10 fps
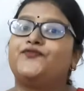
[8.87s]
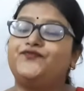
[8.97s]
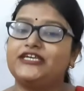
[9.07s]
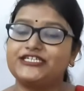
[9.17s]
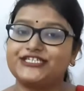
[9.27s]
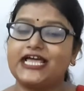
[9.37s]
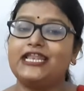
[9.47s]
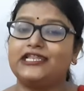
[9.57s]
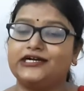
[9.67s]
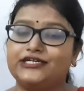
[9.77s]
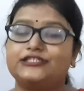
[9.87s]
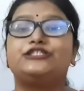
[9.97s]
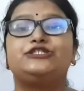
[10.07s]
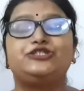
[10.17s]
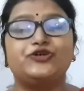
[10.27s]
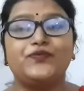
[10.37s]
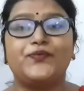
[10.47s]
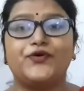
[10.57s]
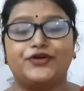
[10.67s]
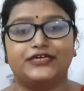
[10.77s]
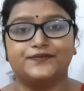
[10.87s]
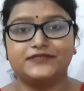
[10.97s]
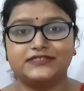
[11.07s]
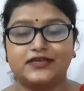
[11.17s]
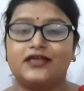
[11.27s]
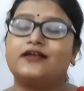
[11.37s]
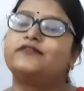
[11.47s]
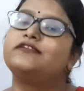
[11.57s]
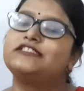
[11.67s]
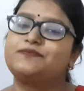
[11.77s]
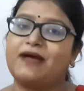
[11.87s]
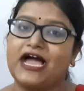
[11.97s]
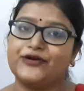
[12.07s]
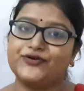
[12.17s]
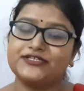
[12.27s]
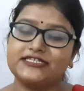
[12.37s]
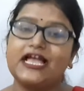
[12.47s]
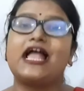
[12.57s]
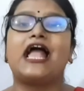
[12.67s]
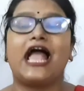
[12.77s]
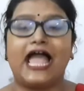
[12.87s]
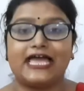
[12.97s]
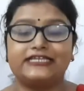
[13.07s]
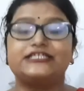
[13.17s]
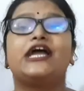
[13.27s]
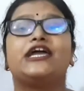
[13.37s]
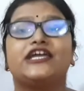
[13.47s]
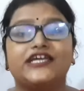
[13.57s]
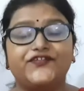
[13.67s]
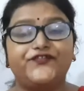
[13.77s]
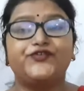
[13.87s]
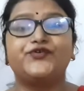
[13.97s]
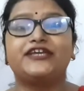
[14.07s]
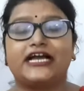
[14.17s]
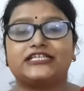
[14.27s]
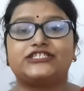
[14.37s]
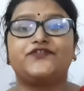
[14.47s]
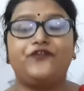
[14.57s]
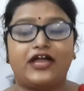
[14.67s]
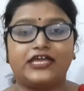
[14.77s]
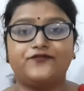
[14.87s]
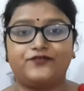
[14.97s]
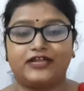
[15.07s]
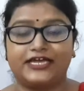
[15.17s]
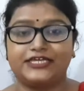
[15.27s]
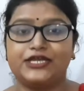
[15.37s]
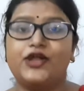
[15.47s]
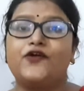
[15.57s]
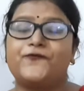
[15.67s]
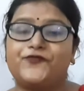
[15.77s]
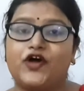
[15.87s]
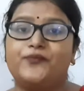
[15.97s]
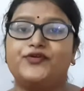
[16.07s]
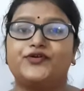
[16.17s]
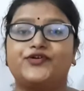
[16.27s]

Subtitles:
we shall learn two poems, Sparrows and If You Catch a Firefly from your